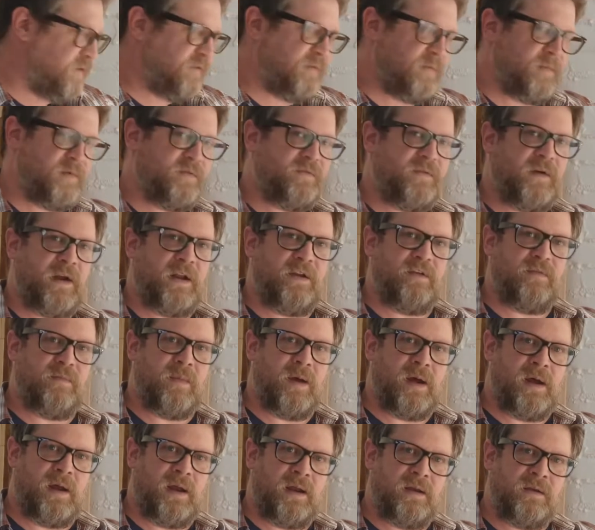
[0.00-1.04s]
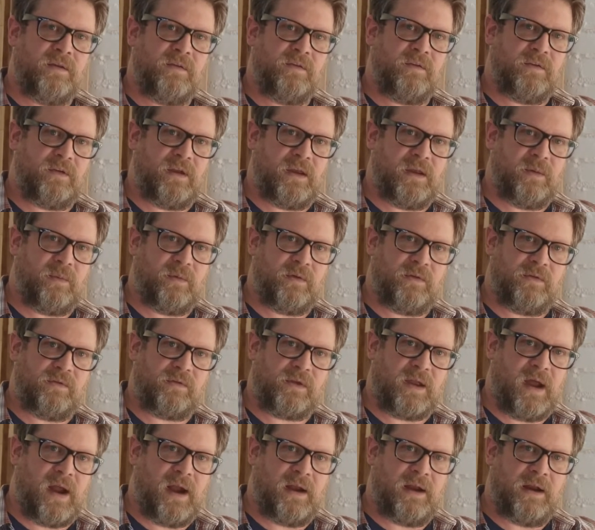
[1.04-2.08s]
from a friend of mine. She was
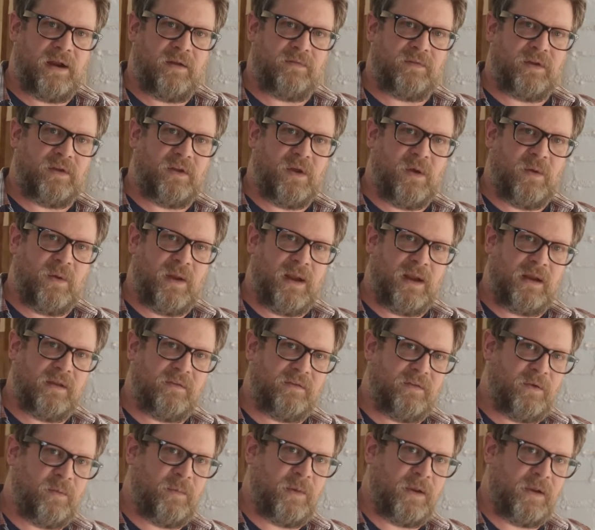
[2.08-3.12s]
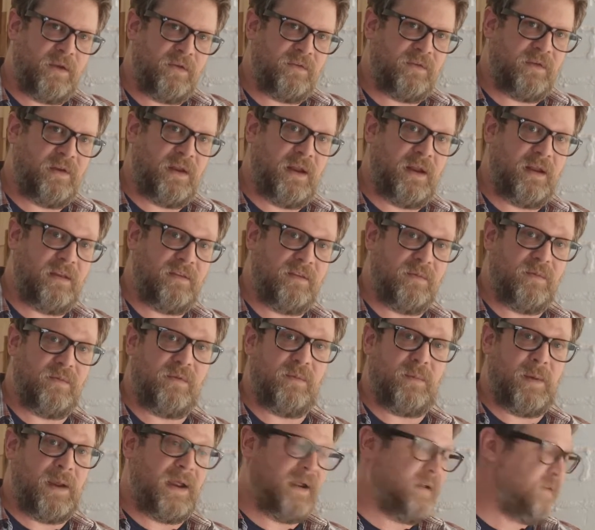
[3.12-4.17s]
kind enough to donate it to me because she needed some
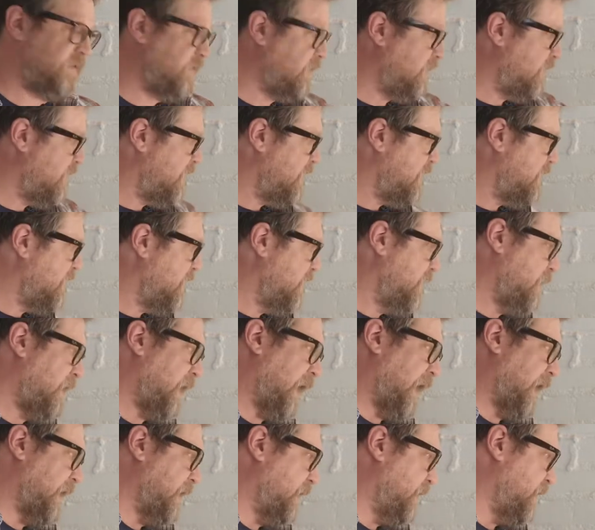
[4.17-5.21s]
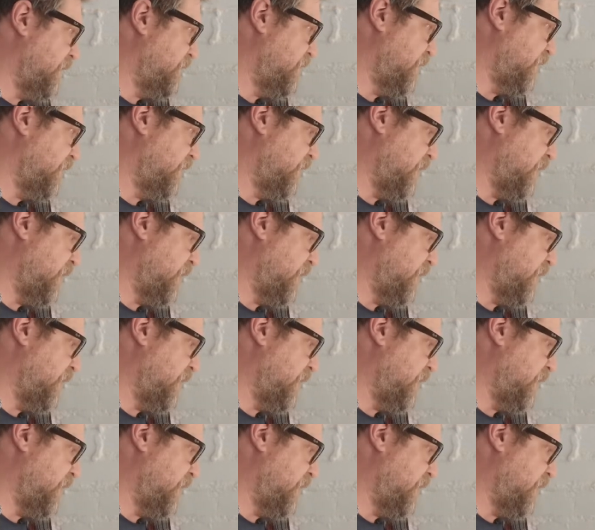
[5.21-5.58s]
space. I love this